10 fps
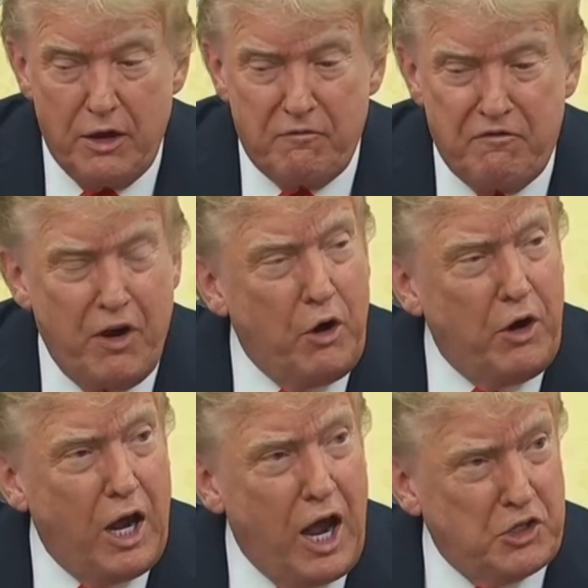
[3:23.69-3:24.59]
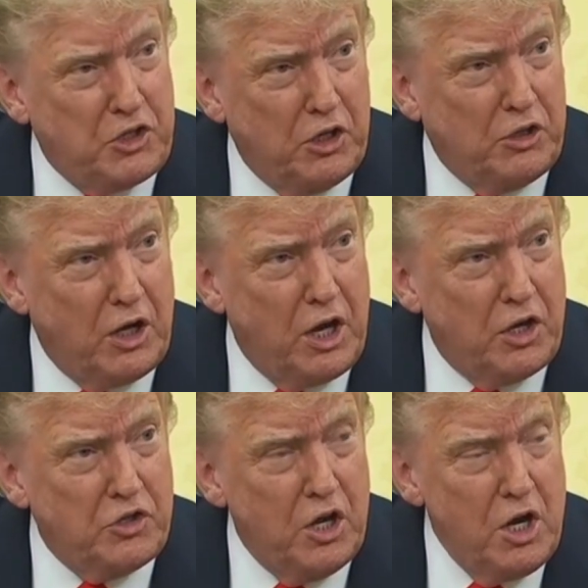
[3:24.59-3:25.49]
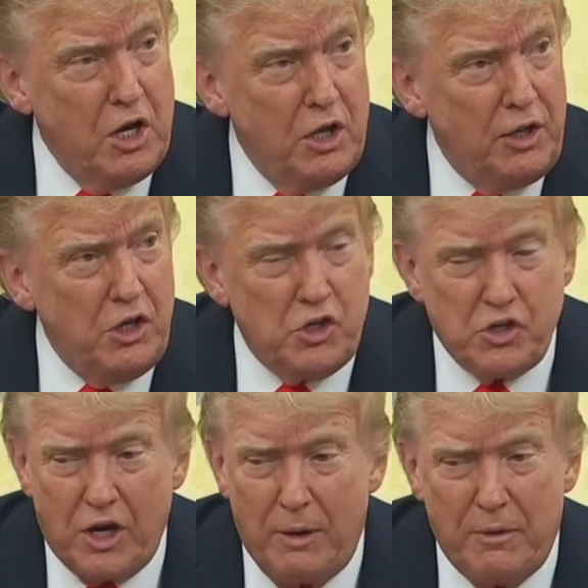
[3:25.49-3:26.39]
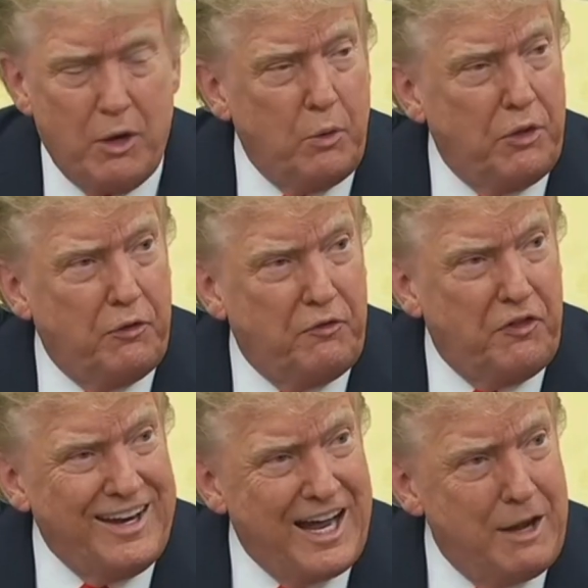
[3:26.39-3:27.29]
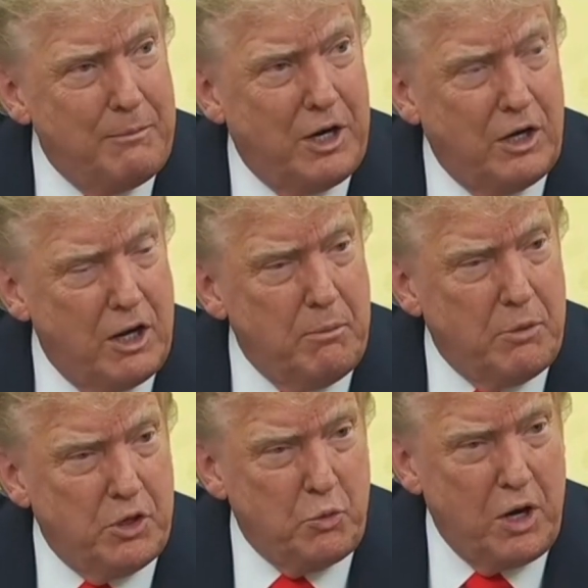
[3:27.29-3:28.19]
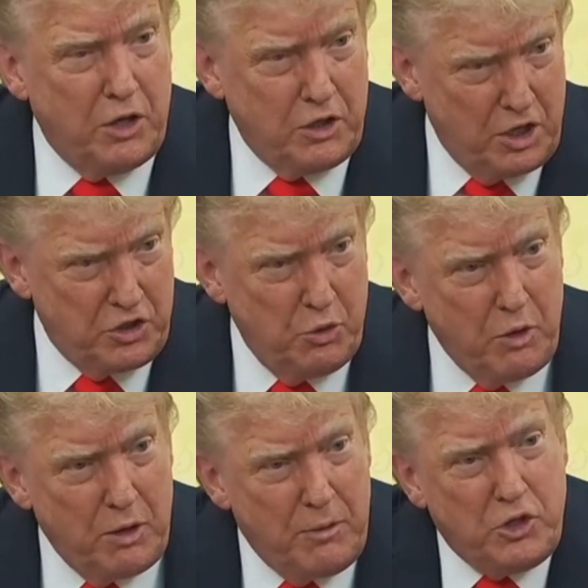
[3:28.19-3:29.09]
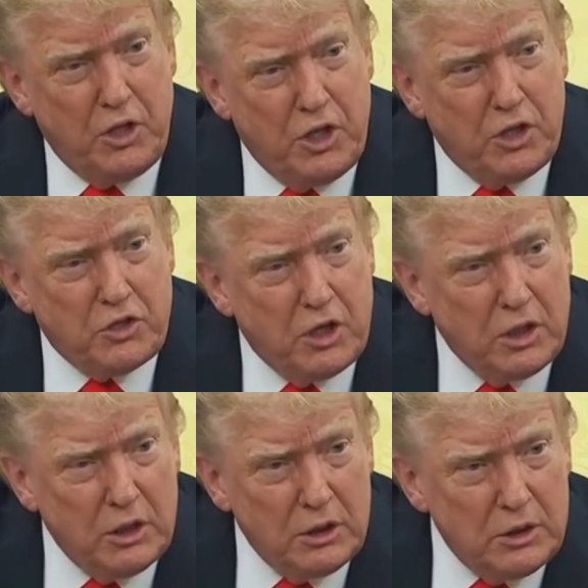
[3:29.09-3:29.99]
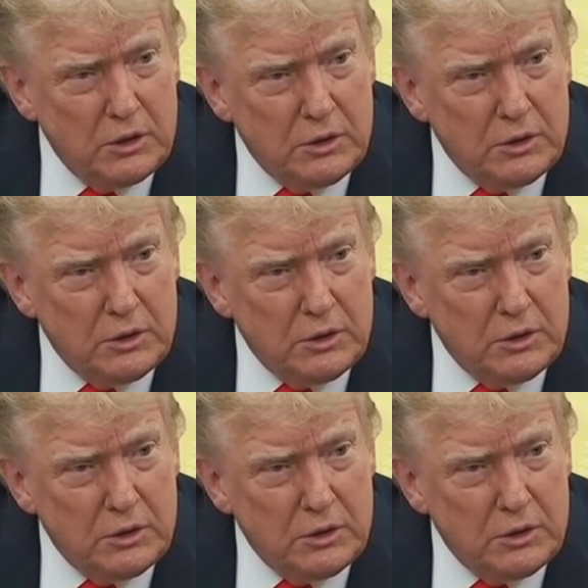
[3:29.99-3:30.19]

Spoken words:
They're very hostile to us. They just came out with phenomenal numbers, what it does. You want to mention that, Scott?